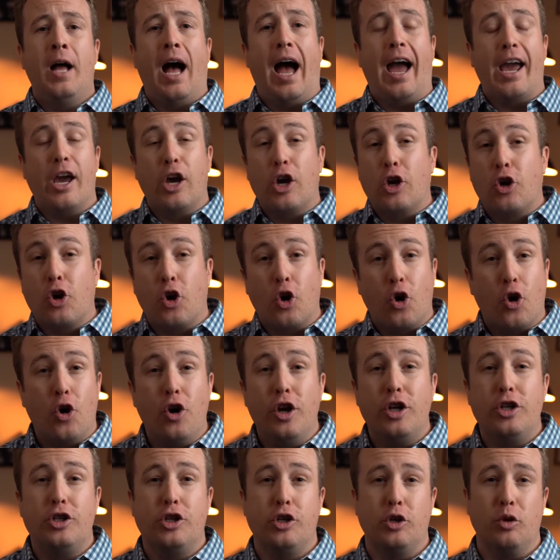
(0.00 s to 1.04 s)
I
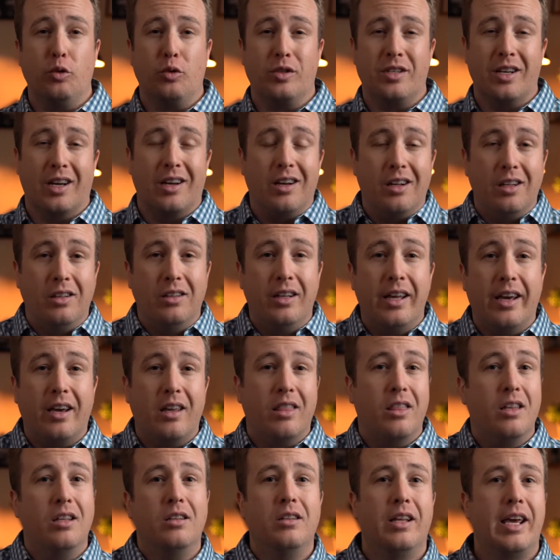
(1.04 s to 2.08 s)
encourage you to
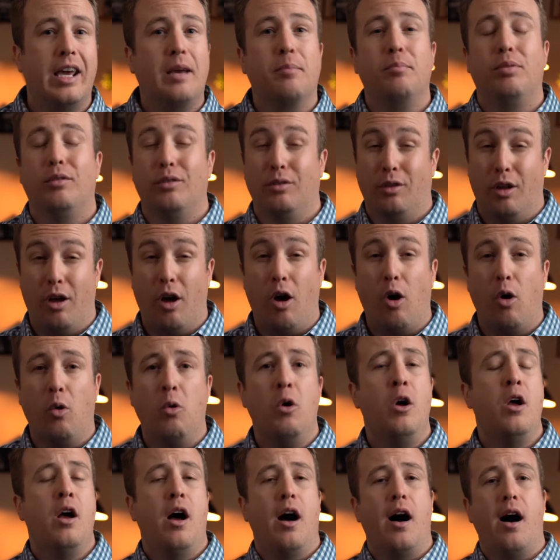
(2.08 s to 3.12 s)
click the link below
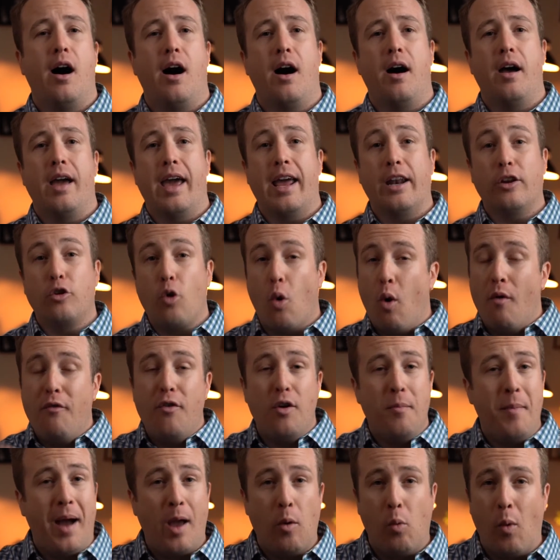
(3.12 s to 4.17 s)
and go over
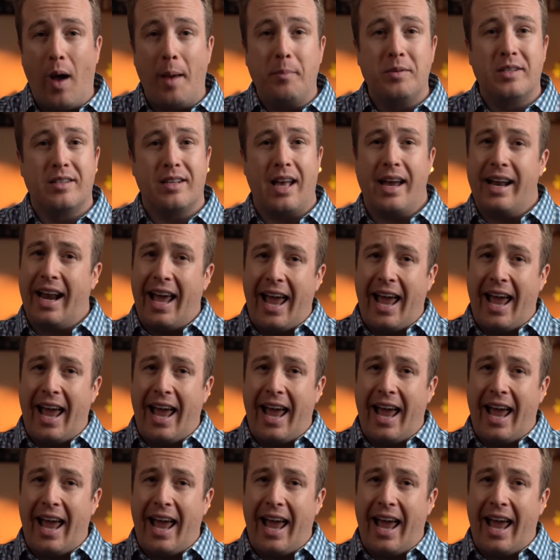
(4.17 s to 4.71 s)
to my website.